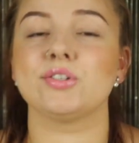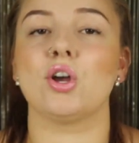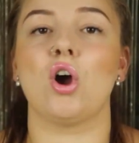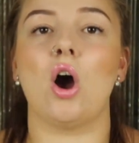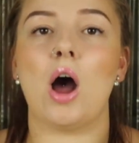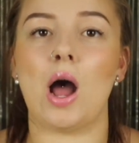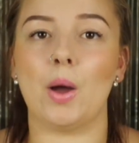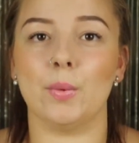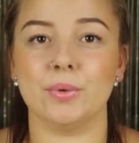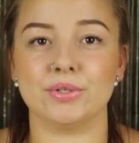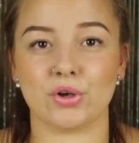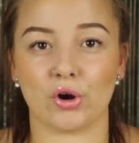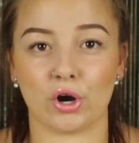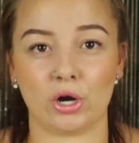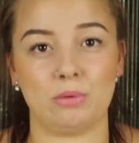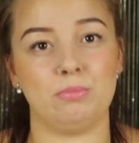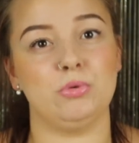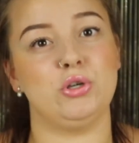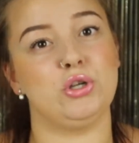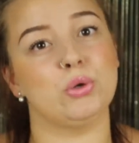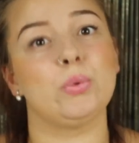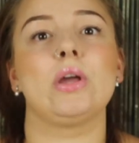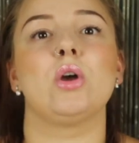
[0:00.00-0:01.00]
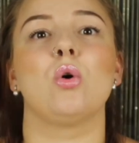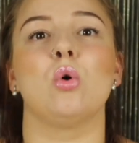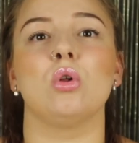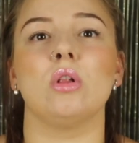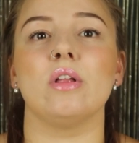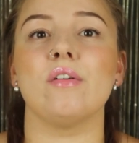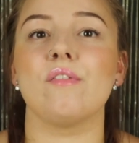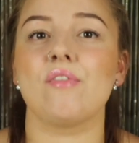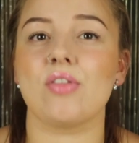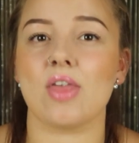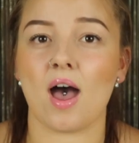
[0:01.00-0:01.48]
So I was at home doing all
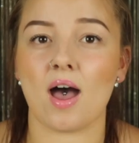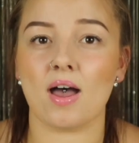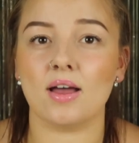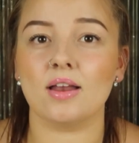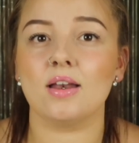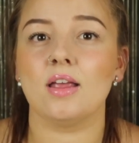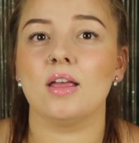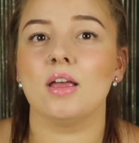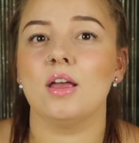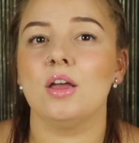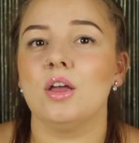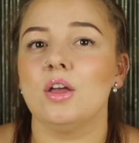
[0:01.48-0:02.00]
of that.